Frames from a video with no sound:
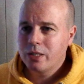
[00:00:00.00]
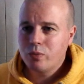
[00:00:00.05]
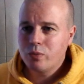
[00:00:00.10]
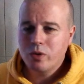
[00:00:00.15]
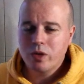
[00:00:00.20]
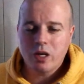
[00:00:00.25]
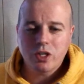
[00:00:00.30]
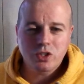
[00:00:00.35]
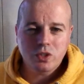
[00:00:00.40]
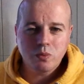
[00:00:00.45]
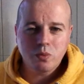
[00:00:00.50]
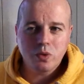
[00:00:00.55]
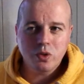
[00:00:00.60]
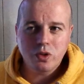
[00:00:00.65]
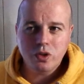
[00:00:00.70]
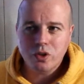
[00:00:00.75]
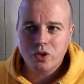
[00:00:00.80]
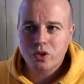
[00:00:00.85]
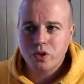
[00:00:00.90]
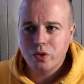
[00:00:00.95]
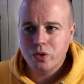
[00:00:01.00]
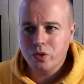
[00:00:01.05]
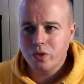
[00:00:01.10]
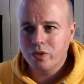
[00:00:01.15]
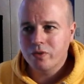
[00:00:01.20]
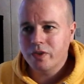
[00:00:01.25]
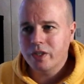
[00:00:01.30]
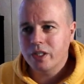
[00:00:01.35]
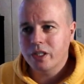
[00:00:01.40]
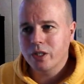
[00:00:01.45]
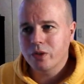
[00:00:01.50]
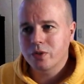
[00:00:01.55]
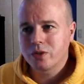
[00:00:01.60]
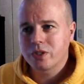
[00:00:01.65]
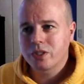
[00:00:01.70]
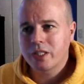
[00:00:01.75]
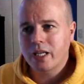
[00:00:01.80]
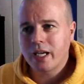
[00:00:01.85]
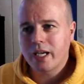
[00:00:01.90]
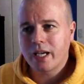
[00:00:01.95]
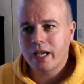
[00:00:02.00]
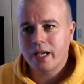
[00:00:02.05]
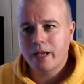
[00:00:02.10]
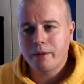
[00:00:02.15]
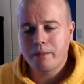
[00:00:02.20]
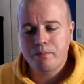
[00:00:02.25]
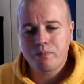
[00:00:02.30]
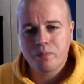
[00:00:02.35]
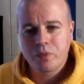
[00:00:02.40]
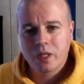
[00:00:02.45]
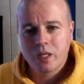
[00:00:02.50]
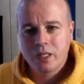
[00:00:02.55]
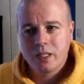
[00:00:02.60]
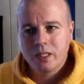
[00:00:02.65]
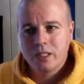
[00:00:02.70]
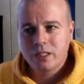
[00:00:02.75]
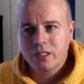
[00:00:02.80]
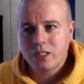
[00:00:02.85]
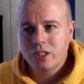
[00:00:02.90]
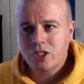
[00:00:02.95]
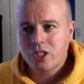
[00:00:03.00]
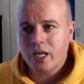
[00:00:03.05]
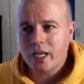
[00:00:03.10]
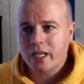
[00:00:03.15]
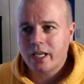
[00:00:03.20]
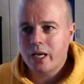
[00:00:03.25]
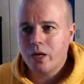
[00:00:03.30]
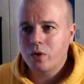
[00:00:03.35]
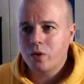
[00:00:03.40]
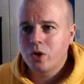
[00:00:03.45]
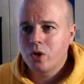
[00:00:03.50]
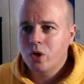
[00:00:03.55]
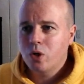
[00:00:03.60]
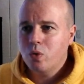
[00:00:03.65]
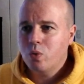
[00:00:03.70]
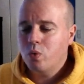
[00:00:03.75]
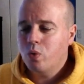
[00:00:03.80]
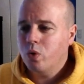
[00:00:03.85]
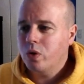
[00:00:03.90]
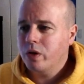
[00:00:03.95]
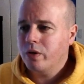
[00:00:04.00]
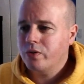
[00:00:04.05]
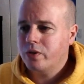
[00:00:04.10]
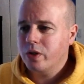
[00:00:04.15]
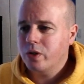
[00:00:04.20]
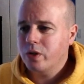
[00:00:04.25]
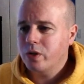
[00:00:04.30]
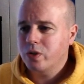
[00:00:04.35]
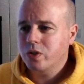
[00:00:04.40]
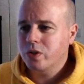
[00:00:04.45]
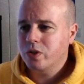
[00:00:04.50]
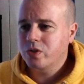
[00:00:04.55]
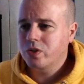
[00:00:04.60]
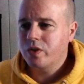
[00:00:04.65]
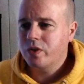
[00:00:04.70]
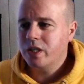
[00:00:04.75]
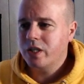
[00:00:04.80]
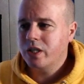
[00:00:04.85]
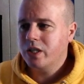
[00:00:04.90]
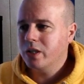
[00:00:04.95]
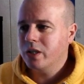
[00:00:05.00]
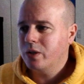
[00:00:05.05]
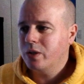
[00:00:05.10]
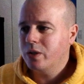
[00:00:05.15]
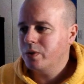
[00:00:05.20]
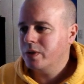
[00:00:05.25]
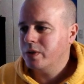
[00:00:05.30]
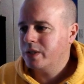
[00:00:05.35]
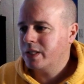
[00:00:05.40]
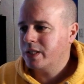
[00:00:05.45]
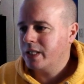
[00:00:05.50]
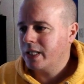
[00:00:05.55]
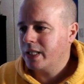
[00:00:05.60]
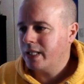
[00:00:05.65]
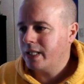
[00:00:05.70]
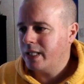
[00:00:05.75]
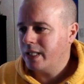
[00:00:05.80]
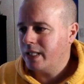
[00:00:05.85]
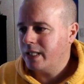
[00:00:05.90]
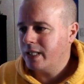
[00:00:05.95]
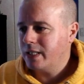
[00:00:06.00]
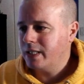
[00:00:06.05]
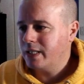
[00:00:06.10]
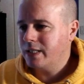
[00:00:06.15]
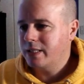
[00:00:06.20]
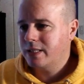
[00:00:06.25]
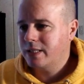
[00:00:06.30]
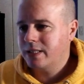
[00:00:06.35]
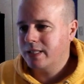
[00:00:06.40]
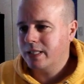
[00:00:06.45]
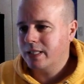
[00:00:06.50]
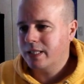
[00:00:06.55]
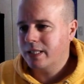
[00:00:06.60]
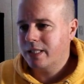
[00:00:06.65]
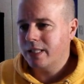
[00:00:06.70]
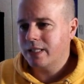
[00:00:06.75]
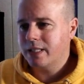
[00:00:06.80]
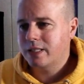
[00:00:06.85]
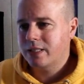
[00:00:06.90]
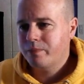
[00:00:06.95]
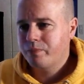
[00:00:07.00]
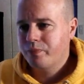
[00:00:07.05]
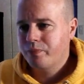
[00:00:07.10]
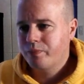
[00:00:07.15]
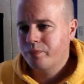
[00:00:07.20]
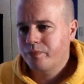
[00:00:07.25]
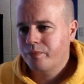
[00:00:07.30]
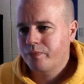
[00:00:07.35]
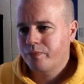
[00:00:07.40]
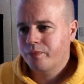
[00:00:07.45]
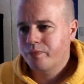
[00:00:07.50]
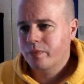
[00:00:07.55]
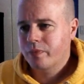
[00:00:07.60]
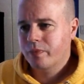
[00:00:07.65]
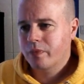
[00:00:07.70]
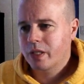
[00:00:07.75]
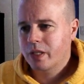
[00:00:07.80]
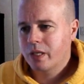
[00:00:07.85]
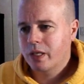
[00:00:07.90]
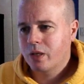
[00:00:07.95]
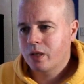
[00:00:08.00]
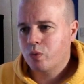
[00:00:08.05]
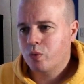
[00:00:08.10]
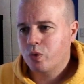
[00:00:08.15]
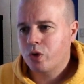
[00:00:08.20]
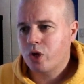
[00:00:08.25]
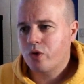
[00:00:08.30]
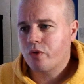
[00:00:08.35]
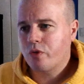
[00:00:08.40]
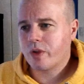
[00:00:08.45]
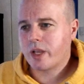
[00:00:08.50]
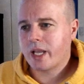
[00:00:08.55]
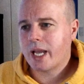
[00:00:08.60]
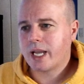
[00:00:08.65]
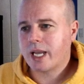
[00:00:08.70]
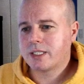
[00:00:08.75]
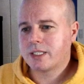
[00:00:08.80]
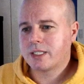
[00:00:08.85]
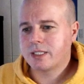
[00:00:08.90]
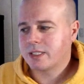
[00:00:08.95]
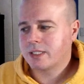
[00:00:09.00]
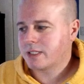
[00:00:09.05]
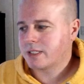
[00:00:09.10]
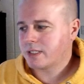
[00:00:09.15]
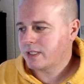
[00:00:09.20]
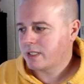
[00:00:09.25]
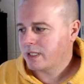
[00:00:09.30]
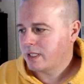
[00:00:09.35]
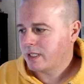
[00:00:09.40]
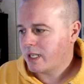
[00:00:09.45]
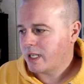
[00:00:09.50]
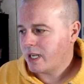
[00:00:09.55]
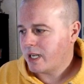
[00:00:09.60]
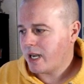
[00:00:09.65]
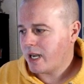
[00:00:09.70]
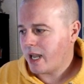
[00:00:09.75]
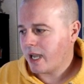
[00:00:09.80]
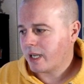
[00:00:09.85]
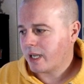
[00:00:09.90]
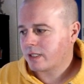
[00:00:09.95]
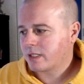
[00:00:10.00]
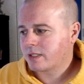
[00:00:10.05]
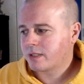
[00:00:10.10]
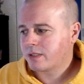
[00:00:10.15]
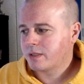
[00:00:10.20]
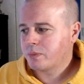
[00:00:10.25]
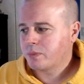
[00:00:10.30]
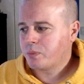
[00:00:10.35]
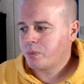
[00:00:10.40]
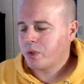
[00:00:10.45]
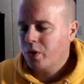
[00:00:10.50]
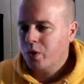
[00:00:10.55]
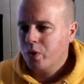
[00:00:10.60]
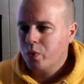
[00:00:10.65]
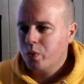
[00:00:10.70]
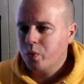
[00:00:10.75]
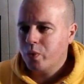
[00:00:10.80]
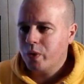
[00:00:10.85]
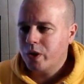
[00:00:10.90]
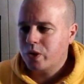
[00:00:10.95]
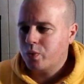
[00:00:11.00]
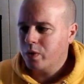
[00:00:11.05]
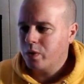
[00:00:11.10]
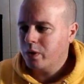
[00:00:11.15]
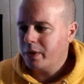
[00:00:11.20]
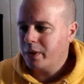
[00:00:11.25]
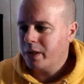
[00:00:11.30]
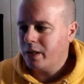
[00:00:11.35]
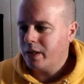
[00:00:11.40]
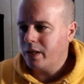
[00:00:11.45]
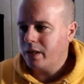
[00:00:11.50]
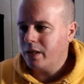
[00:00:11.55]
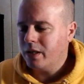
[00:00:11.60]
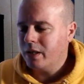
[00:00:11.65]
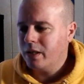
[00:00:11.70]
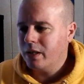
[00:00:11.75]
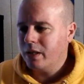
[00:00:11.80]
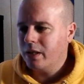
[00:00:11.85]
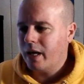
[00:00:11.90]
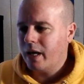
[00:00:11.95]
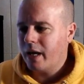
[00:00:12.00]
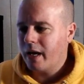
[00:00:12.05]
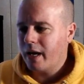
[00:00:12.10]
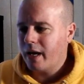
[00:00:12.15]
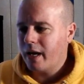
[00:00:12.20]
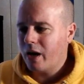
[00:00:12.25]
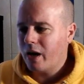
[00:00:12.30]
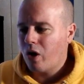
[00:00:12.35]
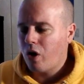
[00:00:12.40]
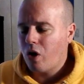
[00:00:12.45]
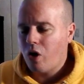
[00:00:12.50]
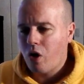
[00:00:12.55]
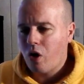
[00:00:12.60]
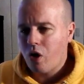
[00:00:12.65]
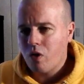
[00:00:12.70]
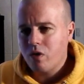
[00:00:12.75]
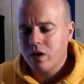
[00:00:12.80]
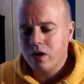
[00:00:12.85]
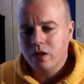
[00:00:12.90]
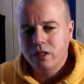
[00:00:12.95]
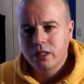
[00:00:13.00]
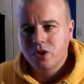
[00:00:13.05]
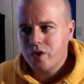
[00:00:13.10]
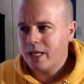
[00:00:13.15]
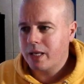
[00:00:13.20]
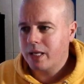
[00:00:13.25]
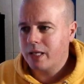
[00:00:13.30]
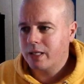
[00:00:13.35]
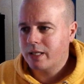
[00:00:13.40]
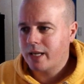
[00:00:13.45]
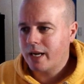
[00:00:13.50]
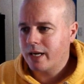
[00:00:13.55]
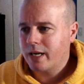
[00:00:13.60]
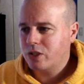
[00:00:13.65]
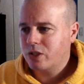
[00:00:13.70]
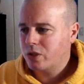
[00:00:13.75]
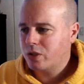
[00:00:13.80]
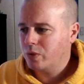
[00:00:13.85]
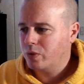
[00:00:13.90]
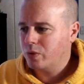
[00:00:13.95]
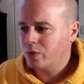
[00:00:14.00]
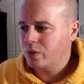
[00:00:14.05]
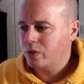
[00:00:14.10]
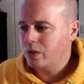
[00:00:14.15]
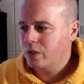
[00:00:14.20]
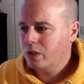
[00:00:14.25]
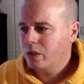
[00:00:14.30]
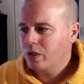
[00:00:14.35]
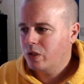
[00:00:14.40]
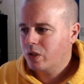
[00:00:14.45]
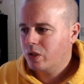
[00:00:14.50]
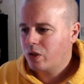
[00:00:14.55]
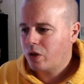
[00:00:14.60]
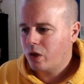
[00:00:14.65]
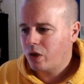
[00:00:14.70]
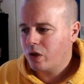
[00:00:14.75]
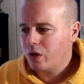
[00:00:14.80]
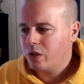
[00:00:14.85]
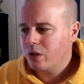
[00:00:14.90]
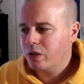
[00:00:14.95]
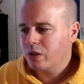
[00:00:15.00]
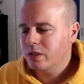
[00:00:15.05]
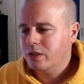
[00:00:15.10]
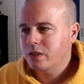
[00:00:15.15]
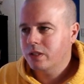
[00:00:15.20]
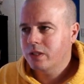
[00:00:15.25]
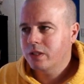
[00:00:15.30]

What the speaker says: We got some other cool videos to check out. One of those videos is this. We're going to react to this next, which will be a horror 3D animated cartoon called